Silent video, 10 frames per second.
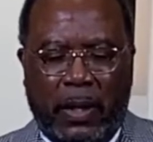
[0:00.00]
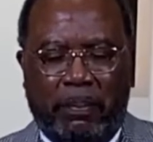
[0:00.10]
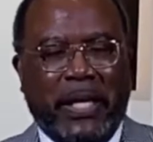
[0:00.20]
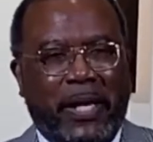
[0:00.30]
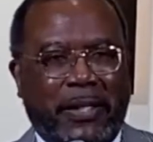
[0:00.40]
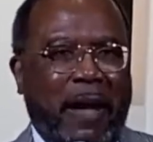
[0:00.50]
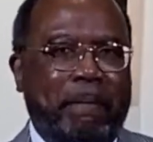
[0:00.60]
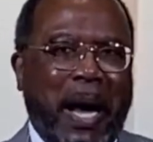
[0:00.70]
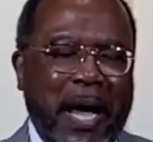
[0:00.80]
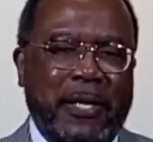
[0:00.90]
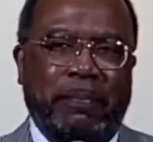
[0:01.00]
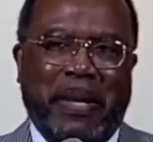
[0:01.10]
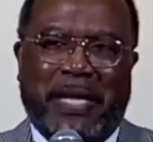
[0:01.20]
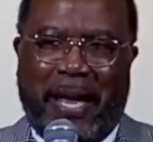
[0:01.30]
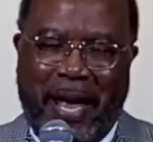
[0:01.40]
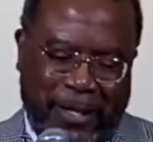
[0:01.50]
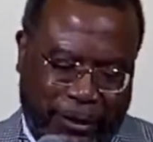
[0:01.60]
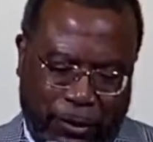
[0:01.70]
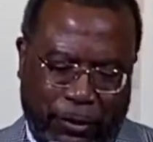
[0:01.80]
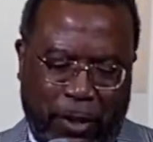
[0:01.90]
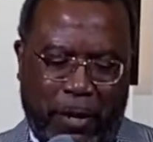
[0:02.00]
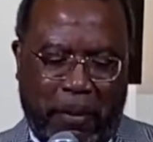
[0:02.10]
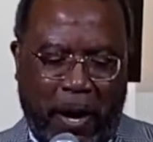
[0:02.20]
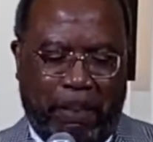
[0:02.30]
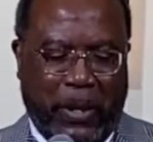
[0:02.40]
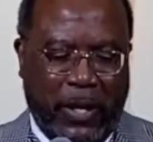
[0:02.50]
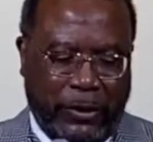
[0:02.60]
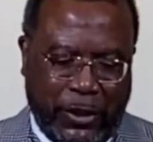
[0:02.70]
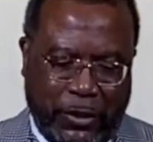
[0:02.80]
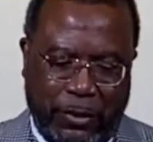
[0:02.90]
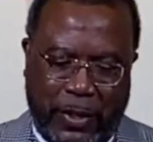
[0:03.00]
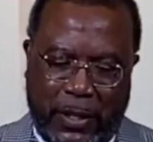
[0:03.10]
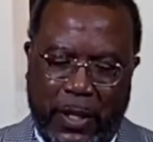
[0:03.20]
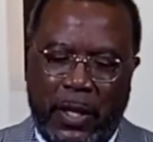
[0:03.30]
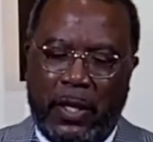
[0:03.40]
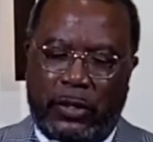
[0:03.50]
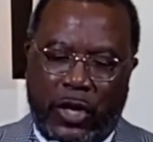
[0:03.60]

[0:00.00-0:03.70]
because I might be canceled or, or persecuted.